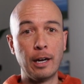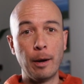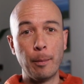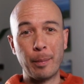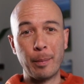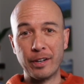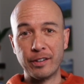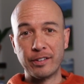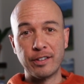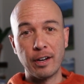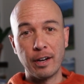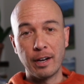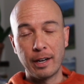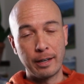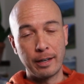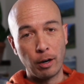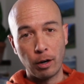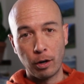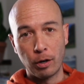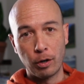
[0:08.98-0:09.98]
but it's
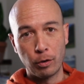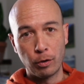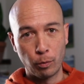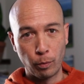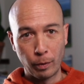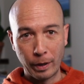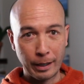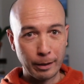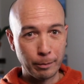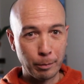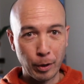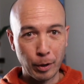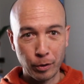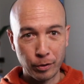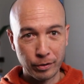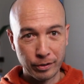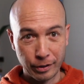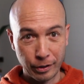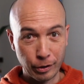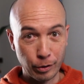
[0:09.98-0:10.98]
not all
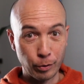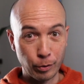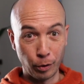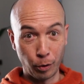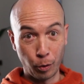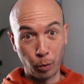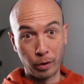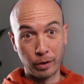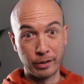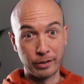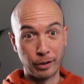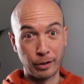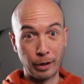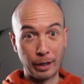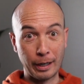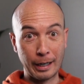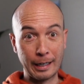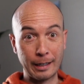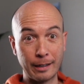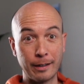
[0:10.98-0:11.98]
rainbows and unicorns, all
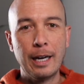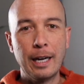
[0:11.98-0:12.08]
right?